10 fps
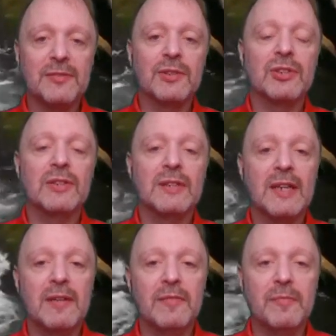function that's
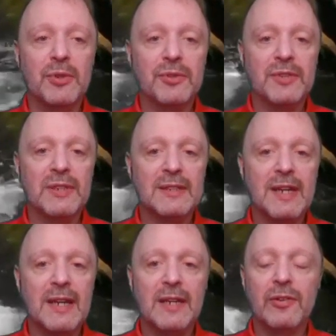kind of built
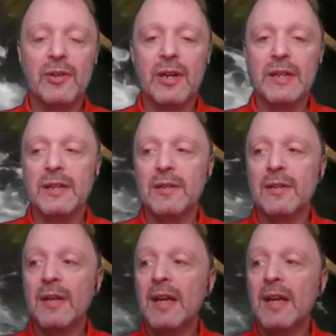inside of it right here,